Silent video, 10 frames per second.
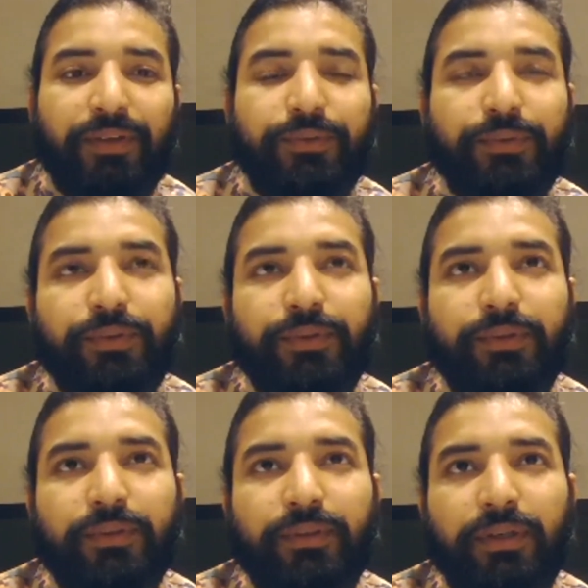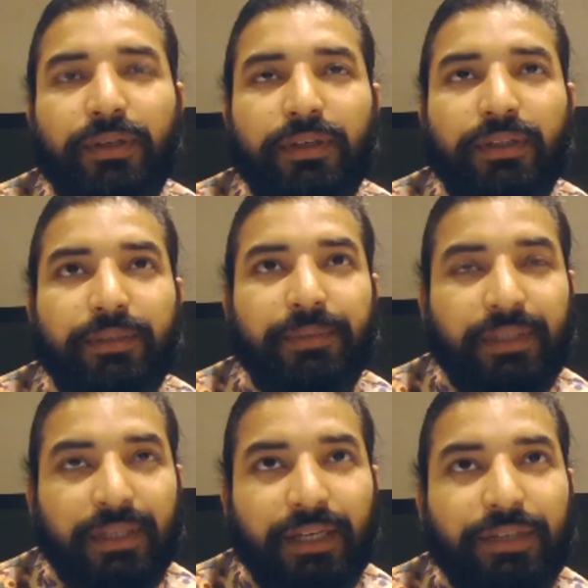So
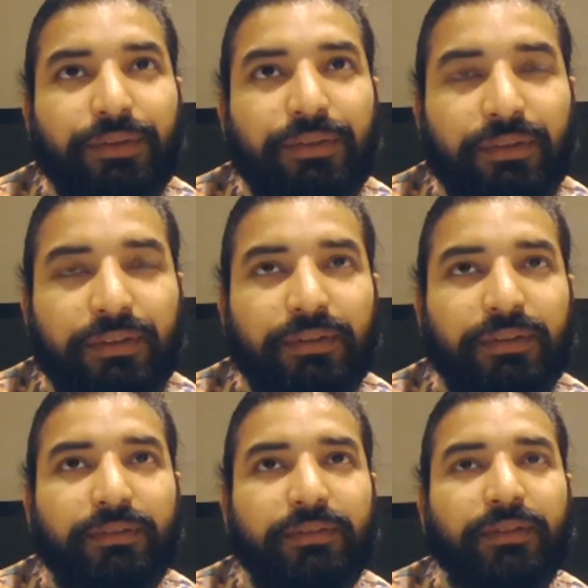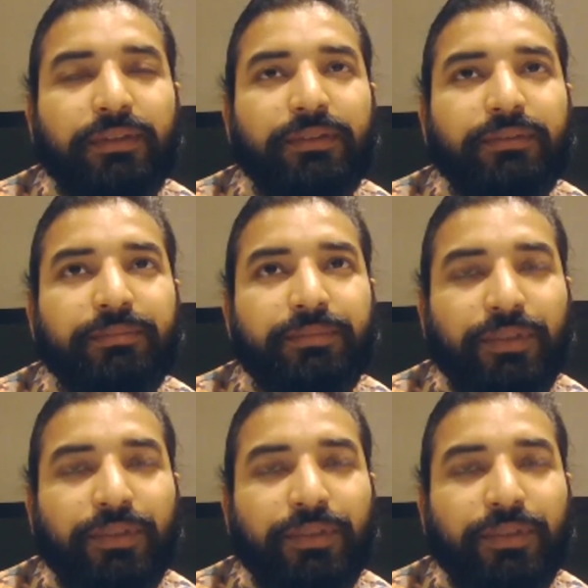giving a kind of